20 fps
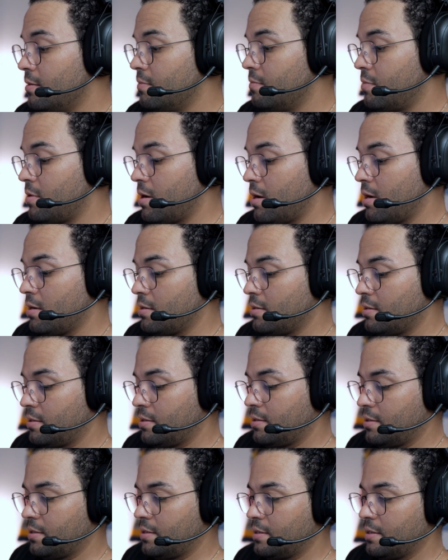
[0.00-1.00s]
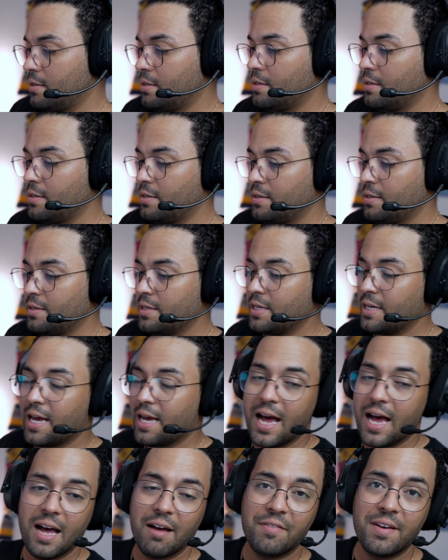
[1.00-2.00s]
Bro,
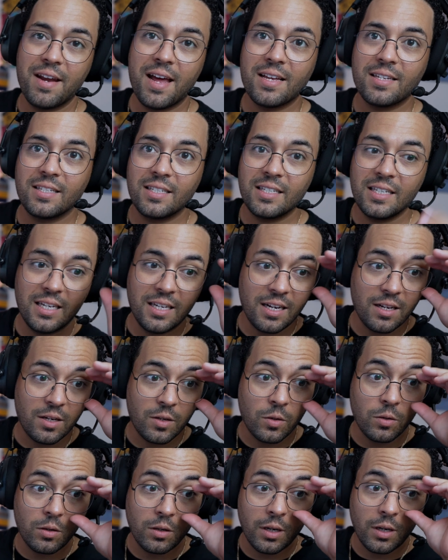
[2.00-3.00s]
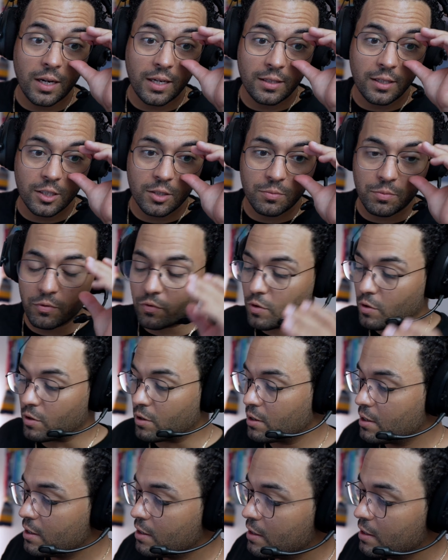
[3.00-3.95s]
I have not seen a coder like this before.